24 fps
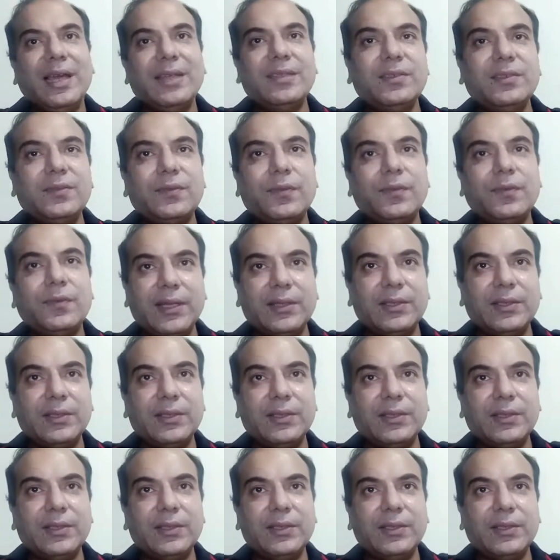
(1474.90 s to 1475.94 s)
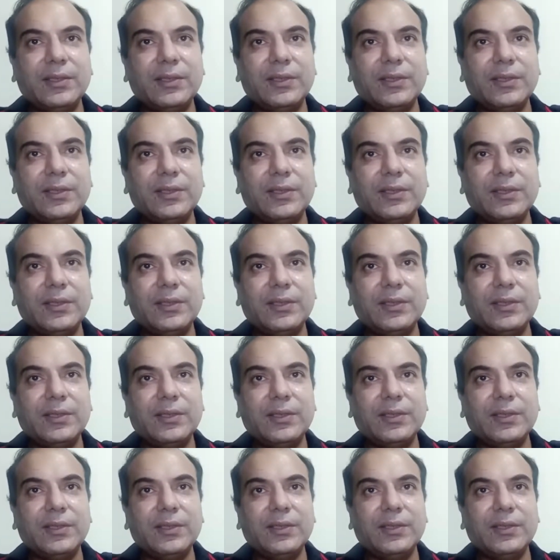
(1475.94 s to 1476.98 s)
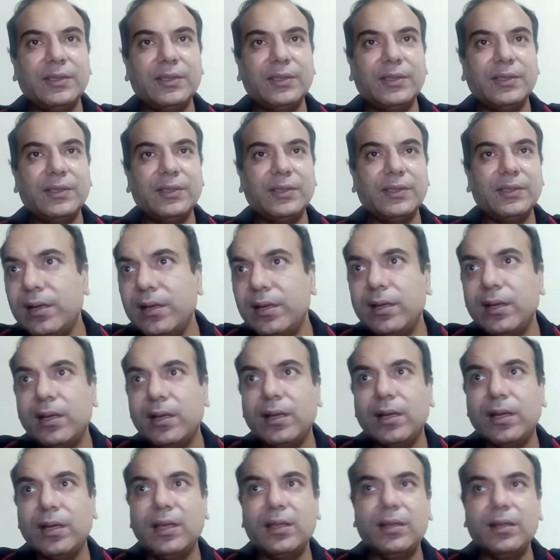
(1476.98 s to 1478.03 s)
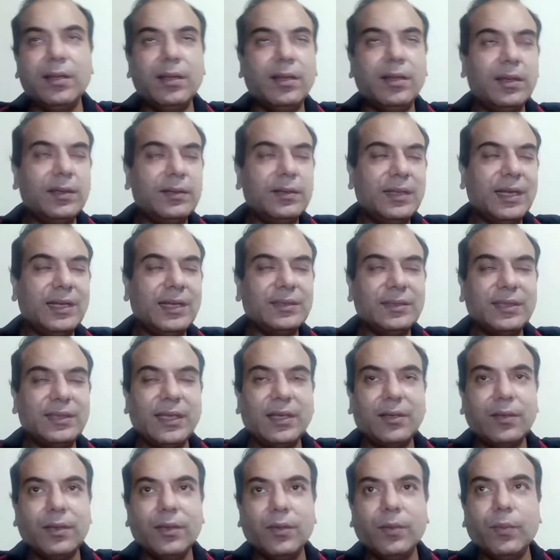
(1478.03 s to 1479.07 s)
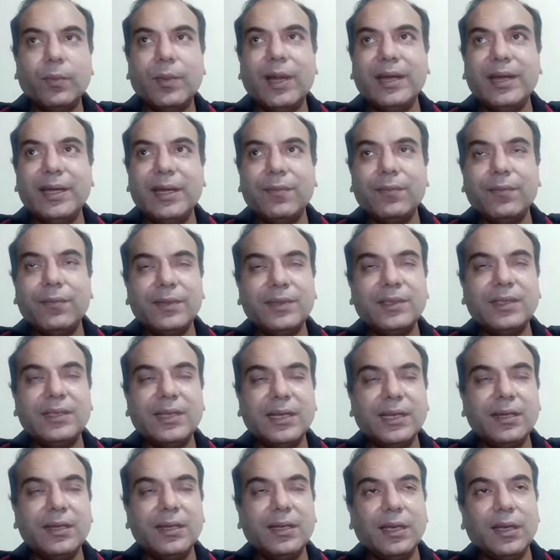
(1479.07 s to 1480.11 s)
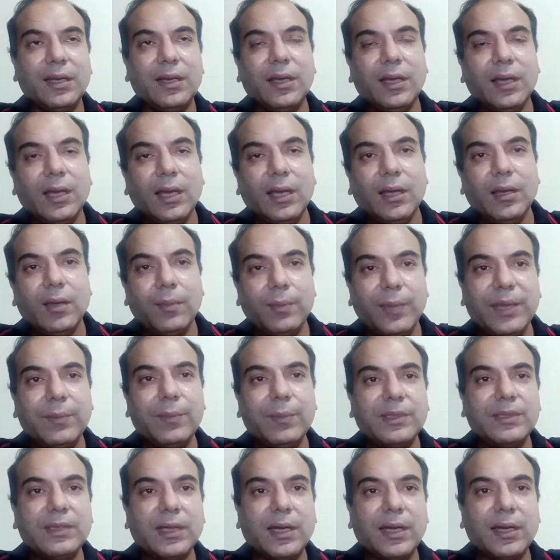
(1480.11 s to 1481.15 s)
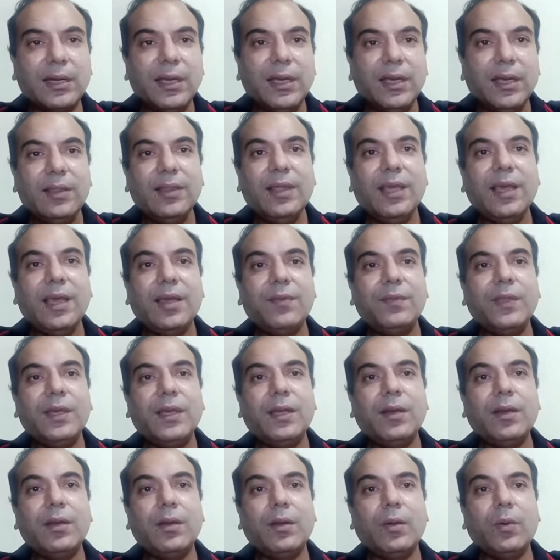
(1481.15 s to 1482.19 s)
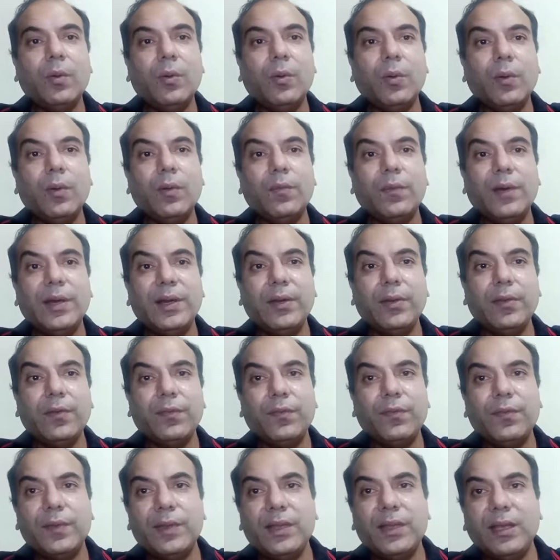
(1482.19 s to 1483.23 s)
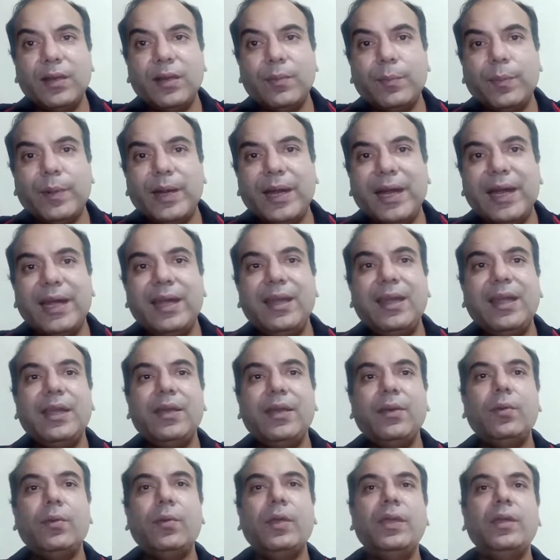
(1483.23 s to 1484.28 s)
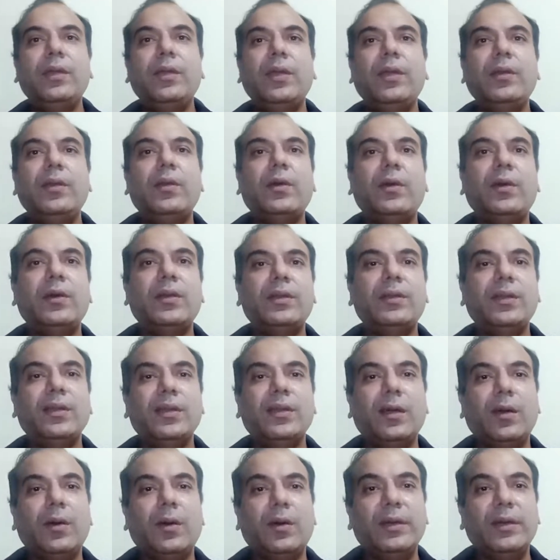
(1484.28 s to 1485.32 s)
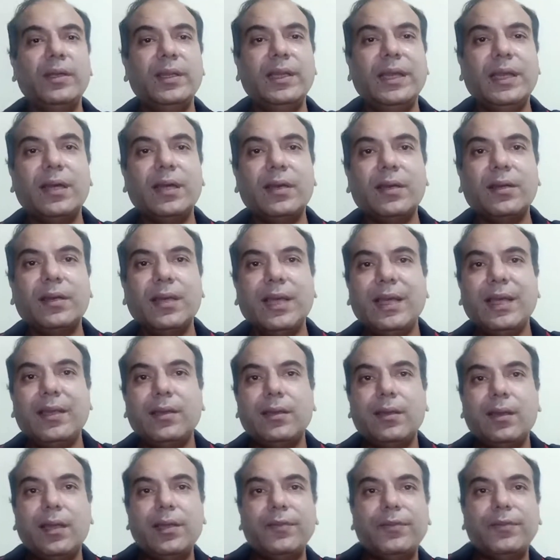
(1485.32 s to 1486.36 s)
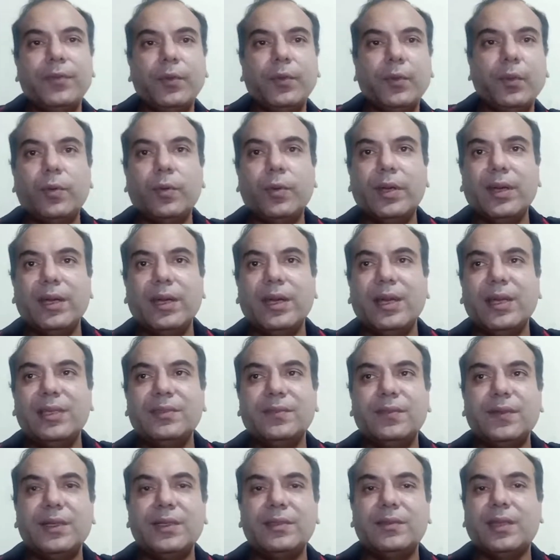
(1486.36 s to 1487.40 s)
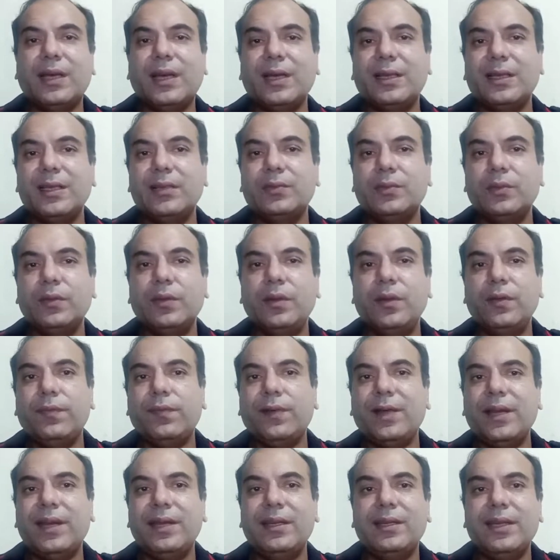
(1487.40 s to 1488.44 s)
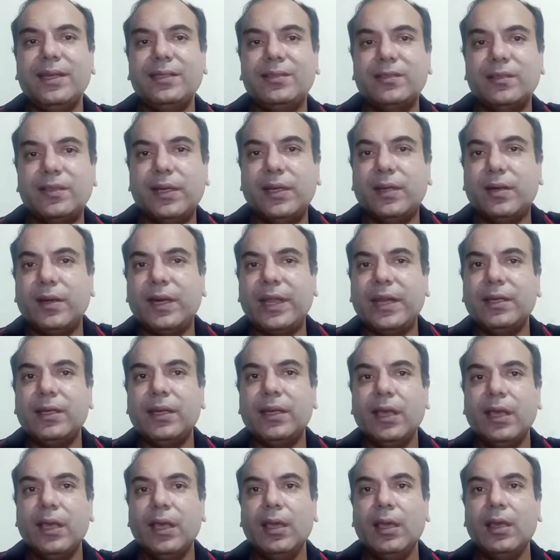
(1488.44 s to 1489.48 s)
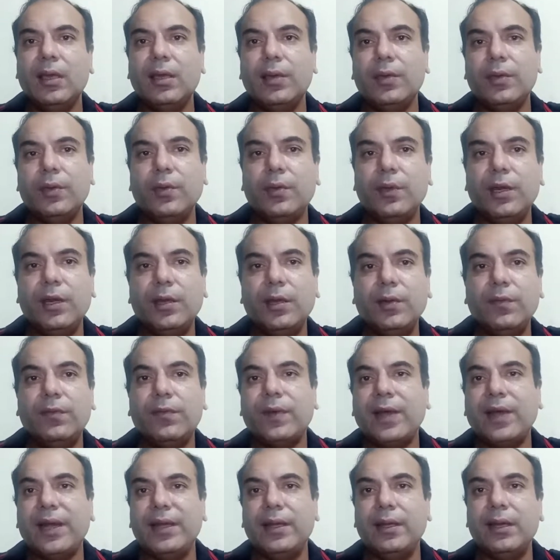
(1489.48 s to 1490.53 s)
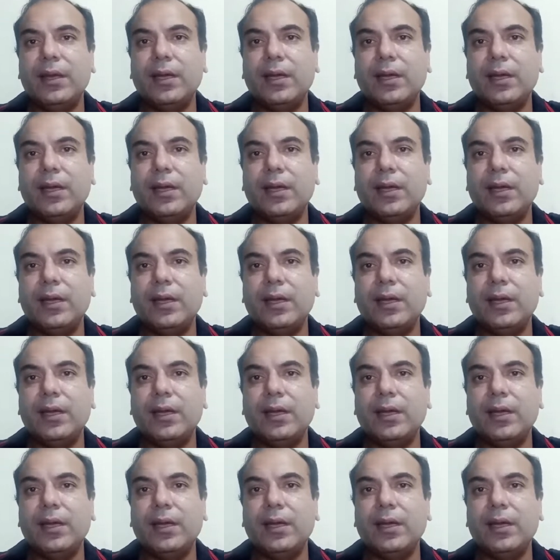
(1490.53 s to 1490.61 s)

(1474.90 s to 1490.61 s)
your Reliance Fresh, or say for that sake, you might have visited Big Bazaar. They have their branding going in, or like if you go to Reliance Fresh, that you will find Tasty Treat, you will find